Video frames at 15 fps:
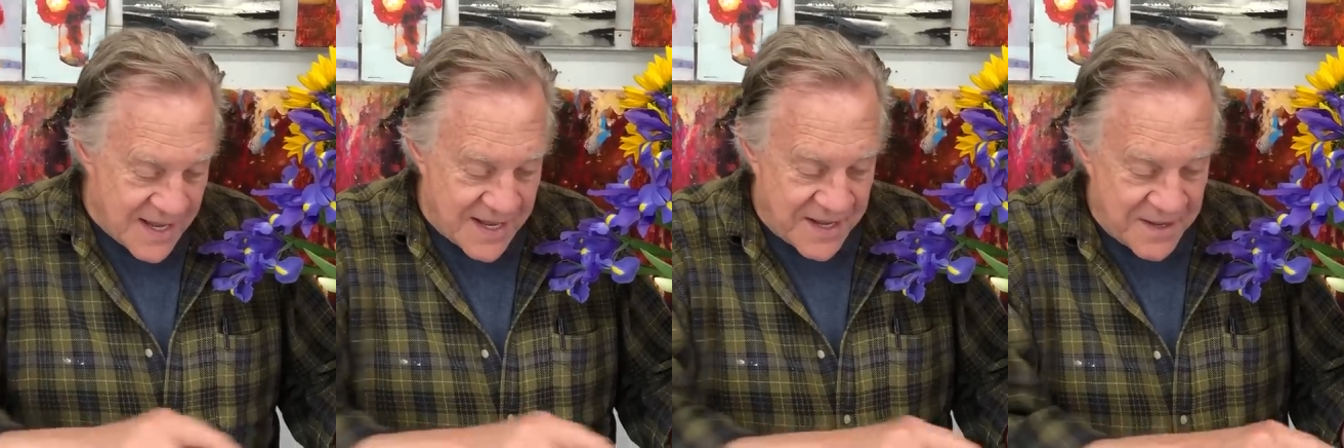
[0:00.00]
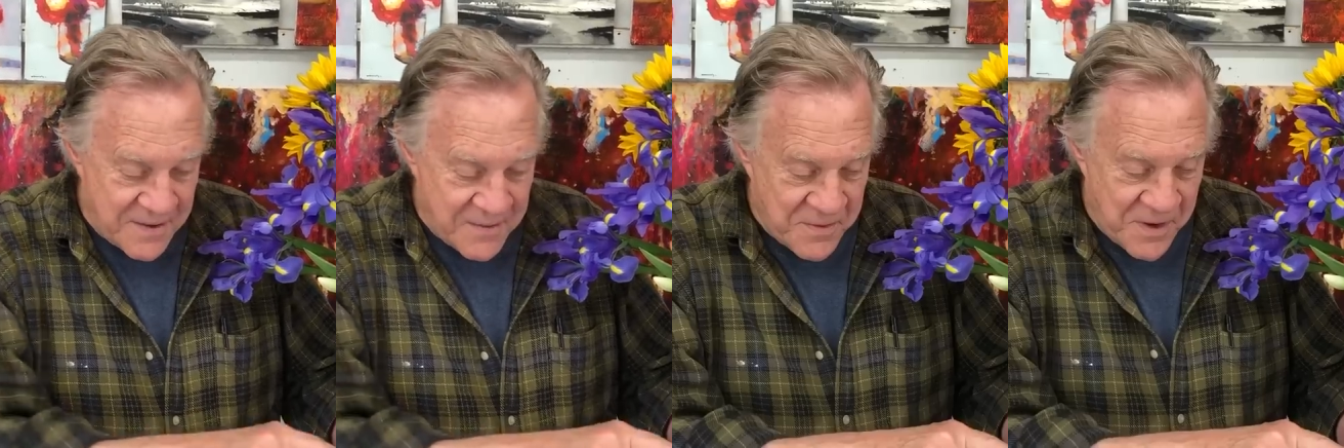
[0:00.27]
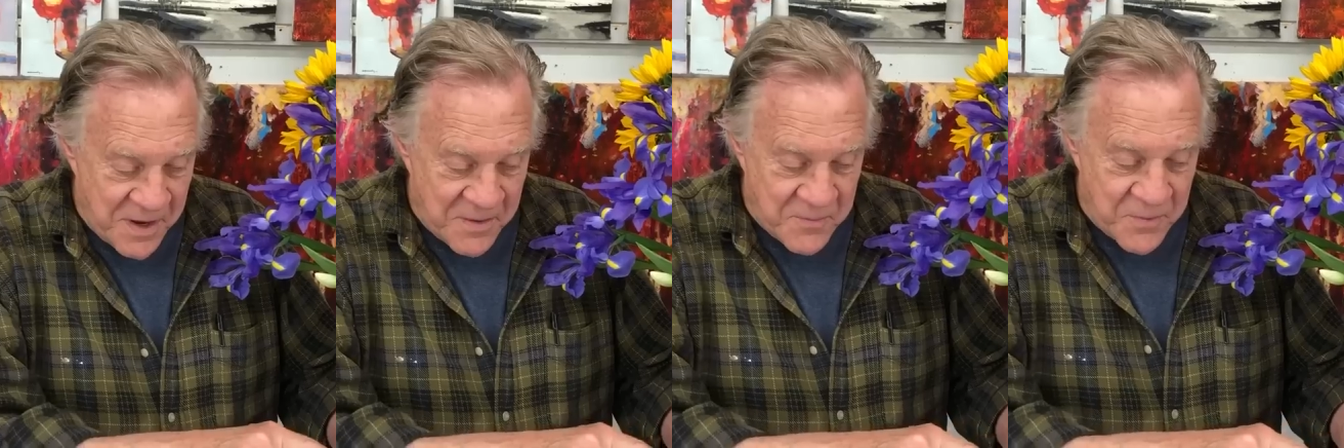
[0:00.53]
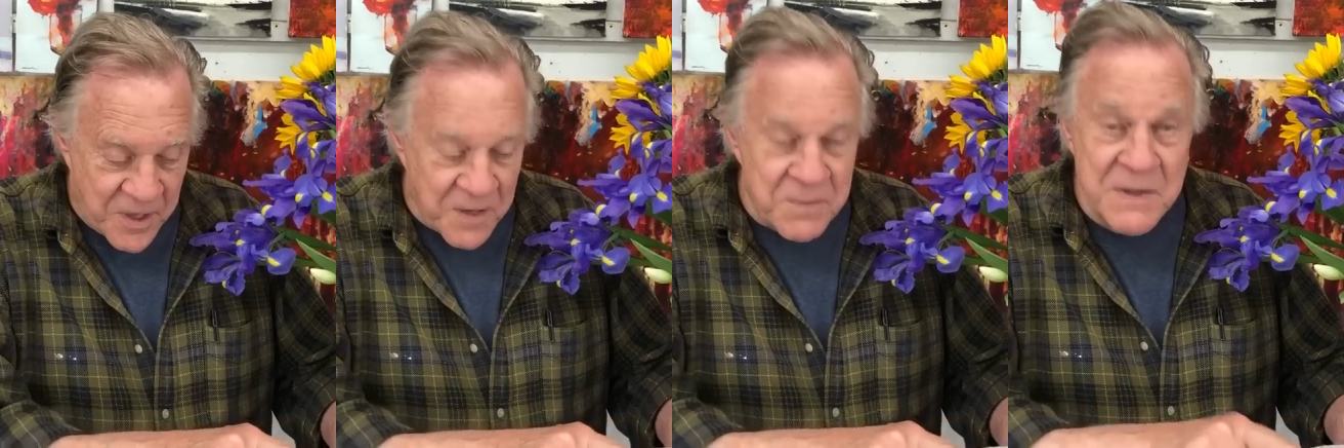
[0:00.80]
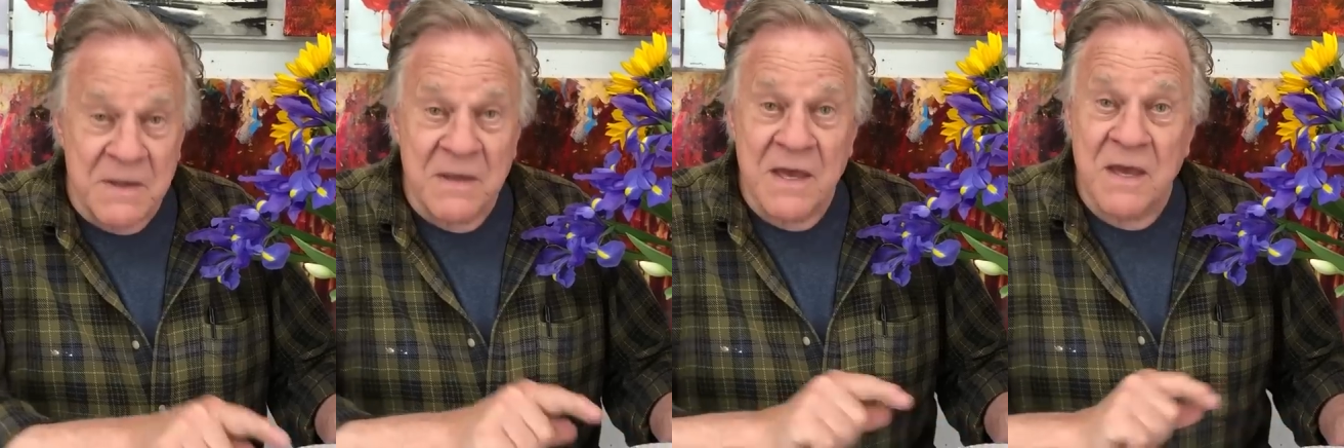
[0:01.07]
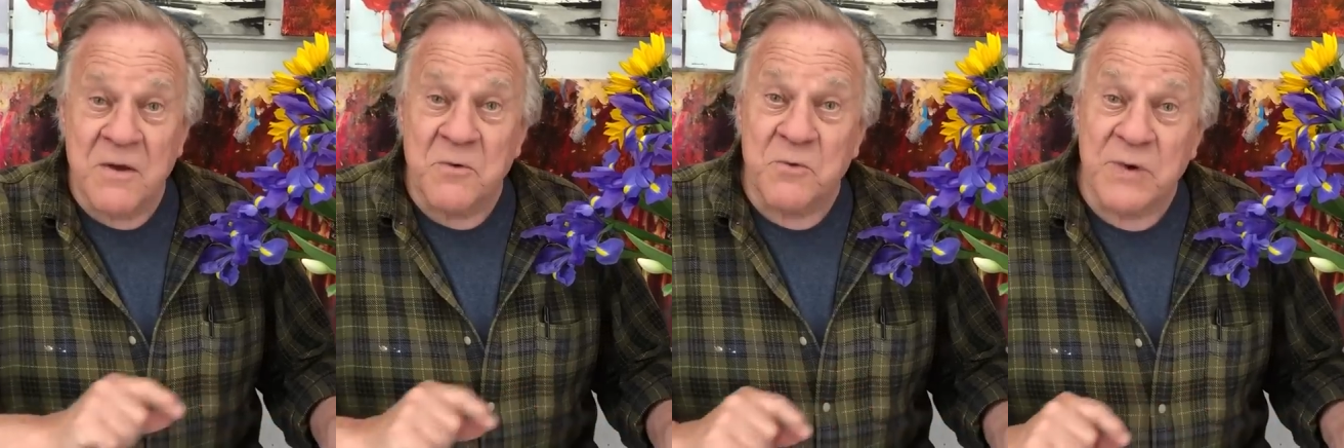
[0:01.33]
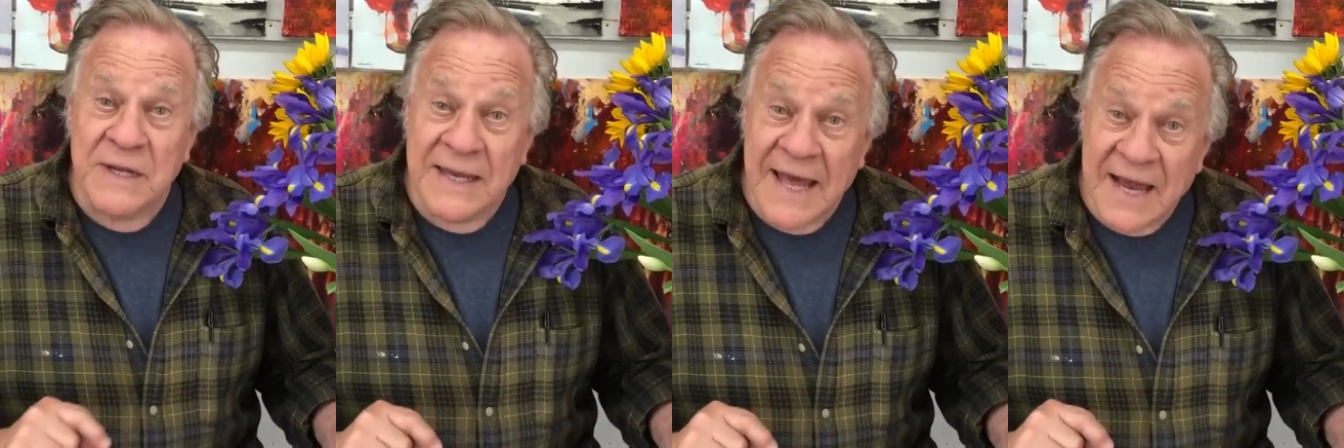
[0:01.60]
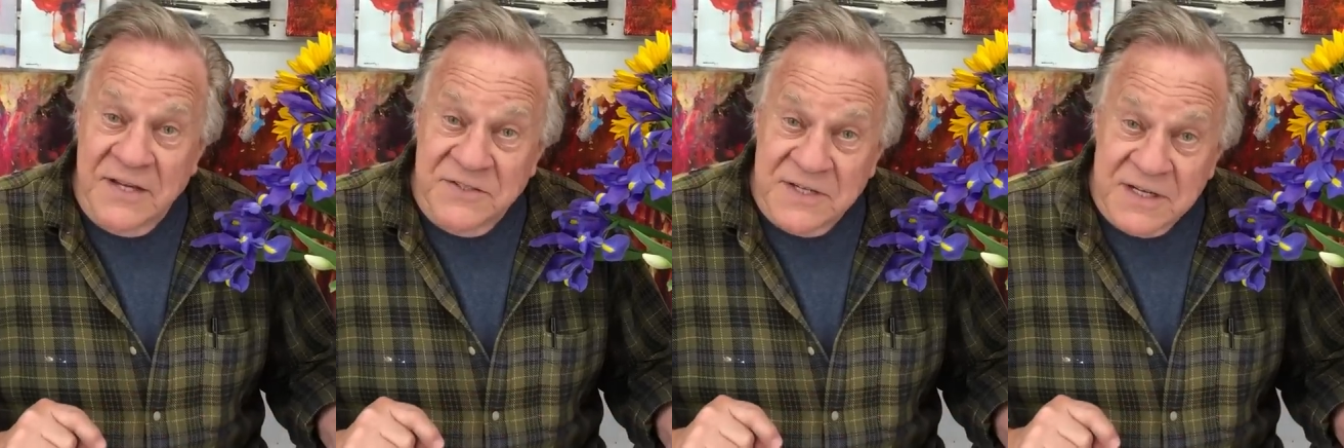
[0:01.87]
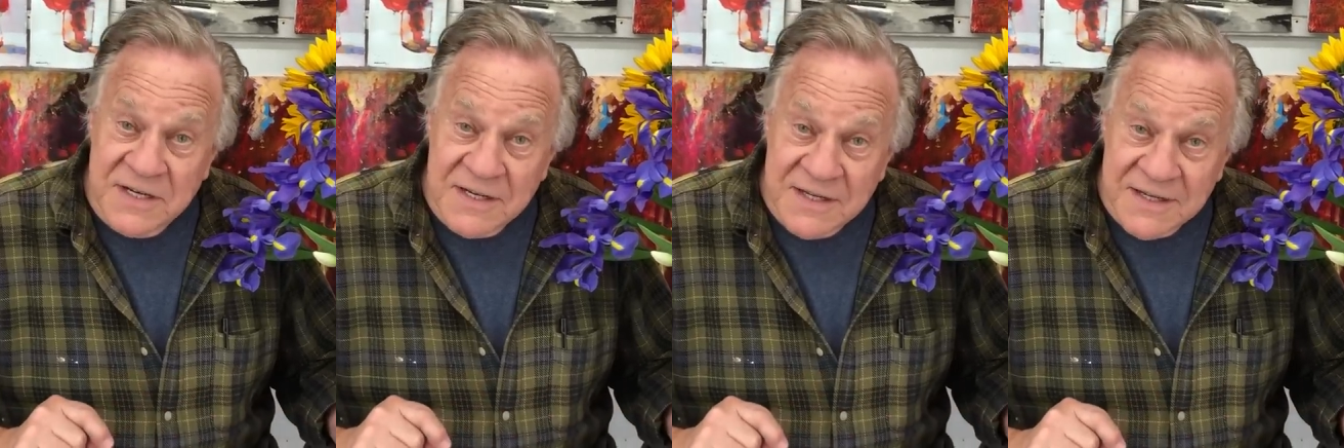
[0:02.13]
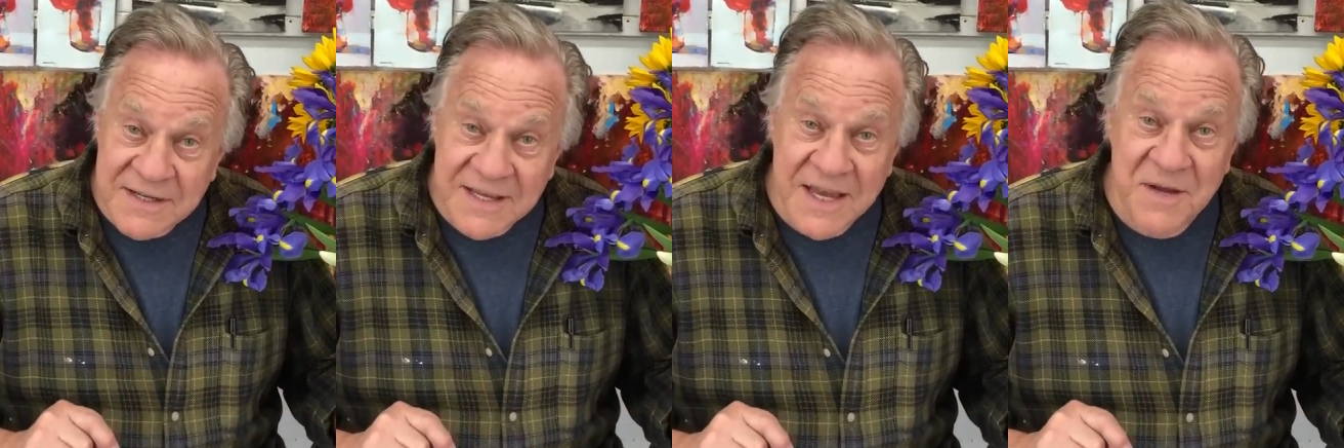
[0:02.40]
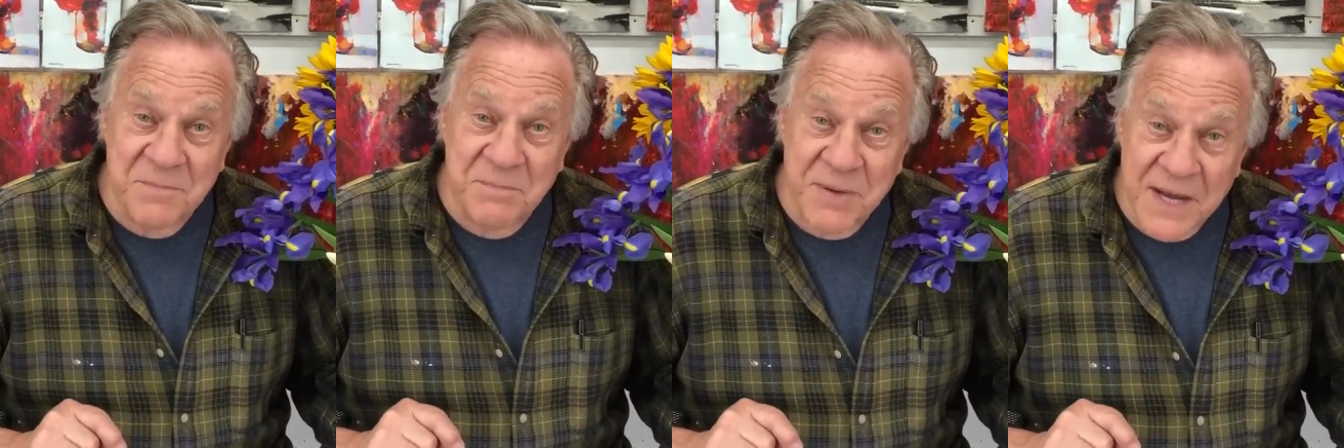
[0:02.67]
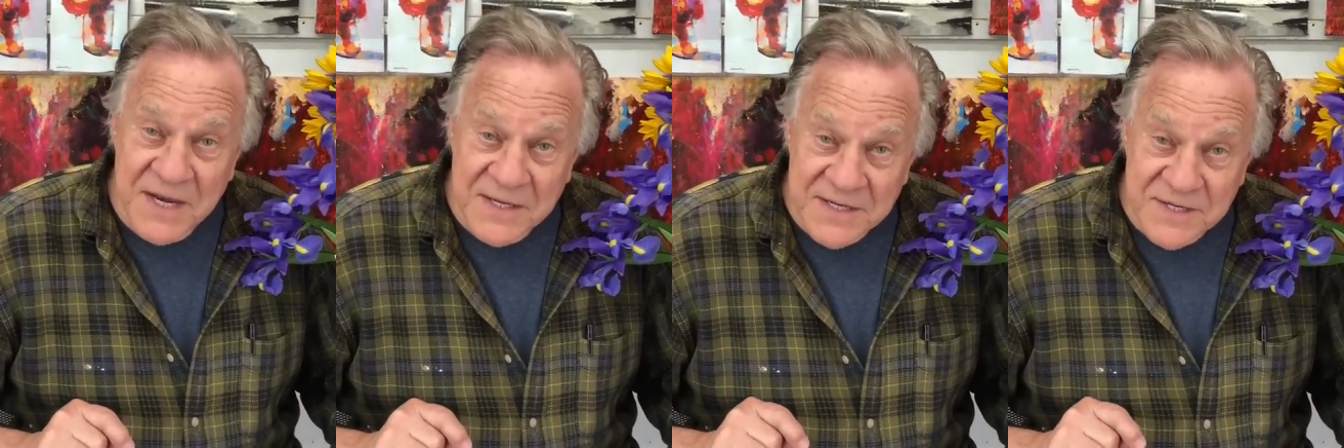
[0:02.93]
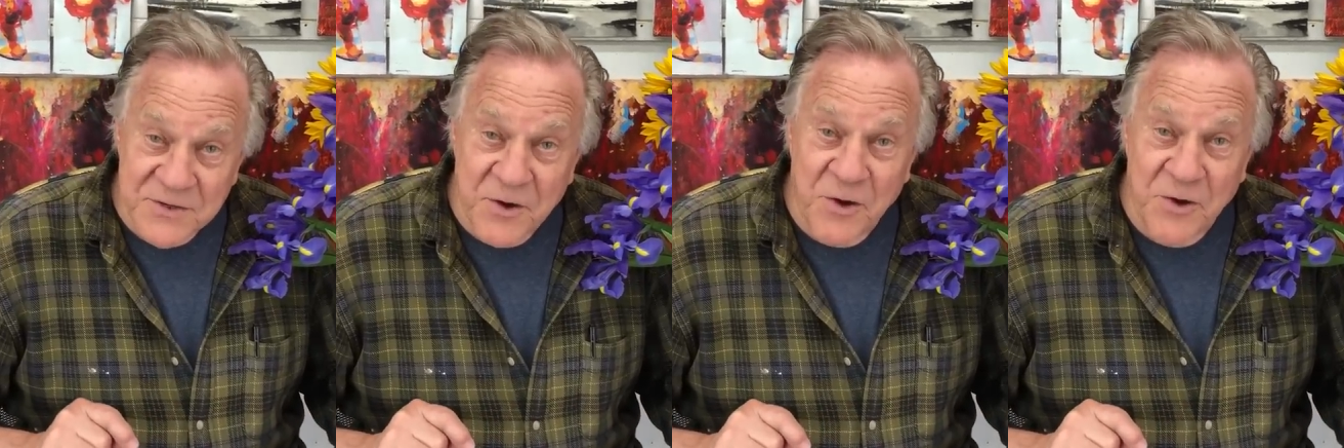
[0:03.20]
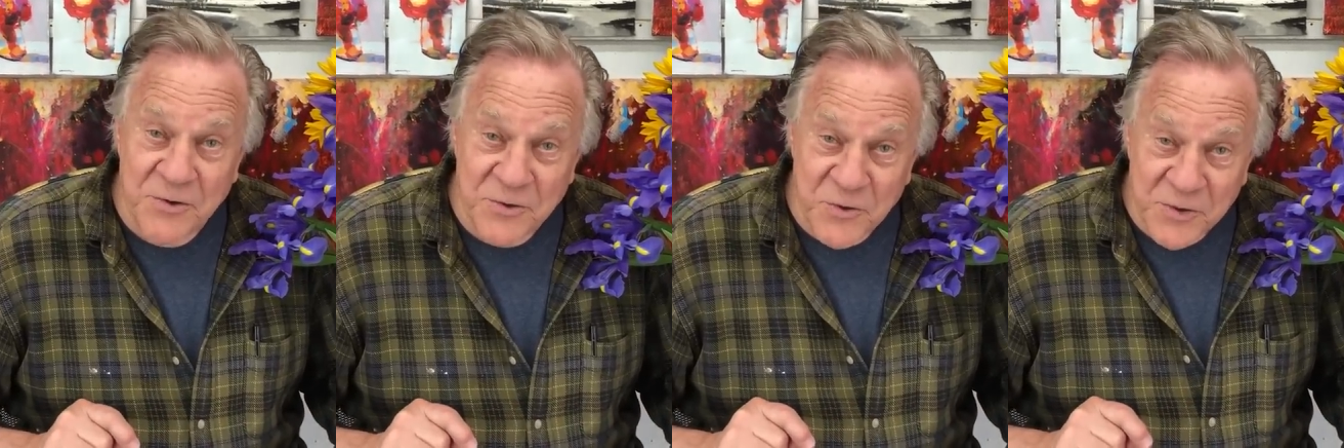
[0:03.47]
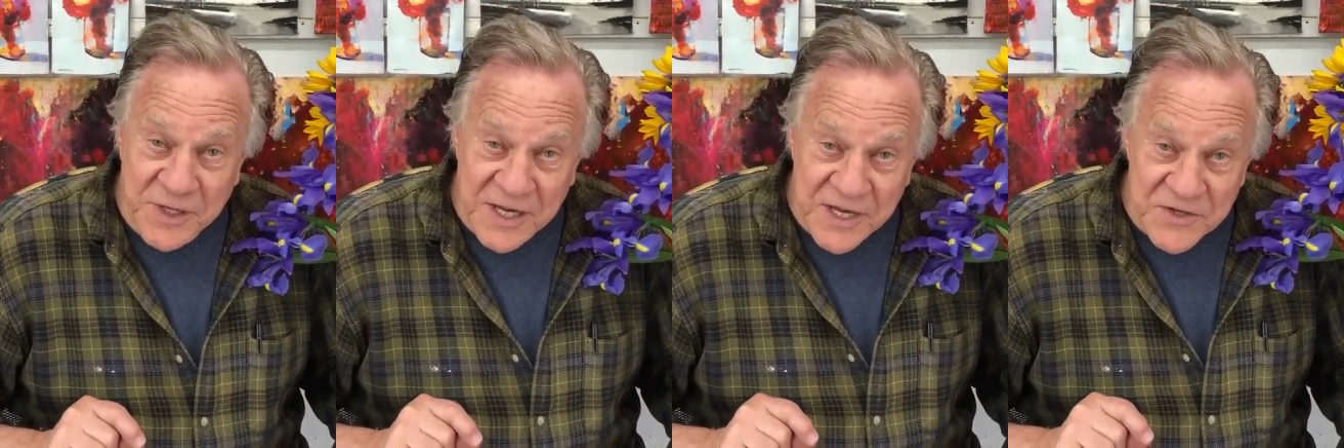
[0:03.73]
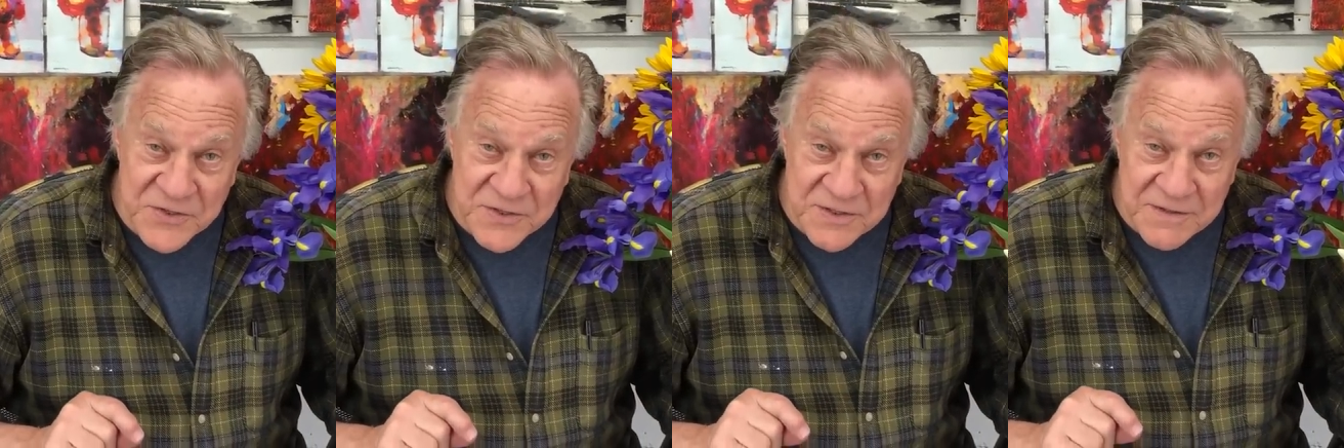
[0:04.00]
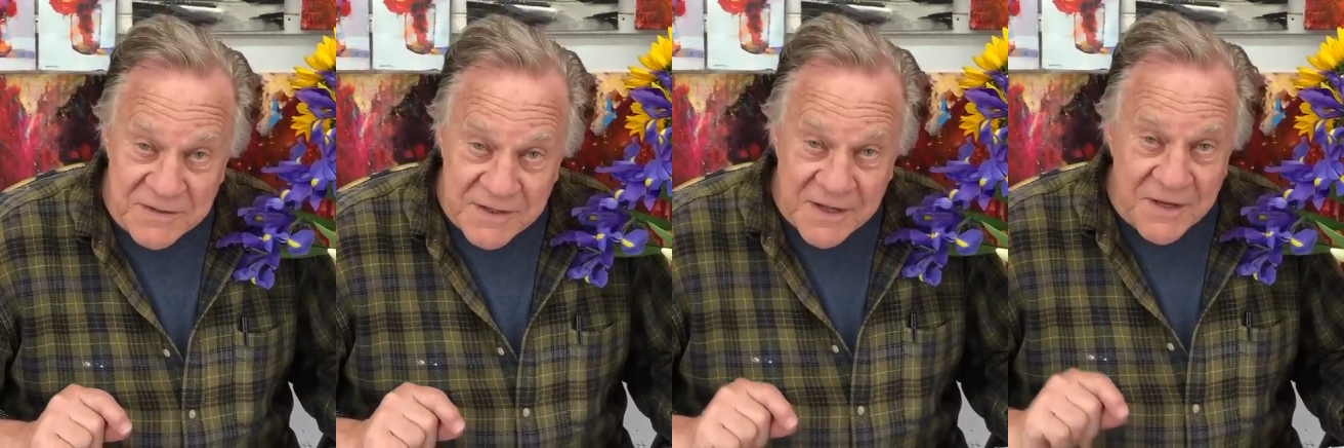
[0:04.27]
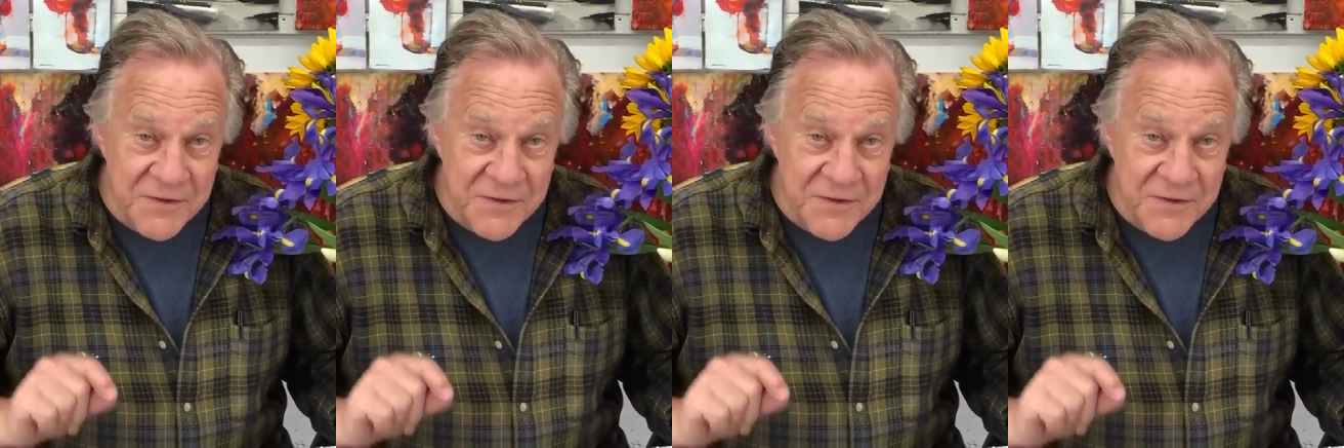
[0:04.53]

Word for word: Uh, we're going to be relaxing and painting on location,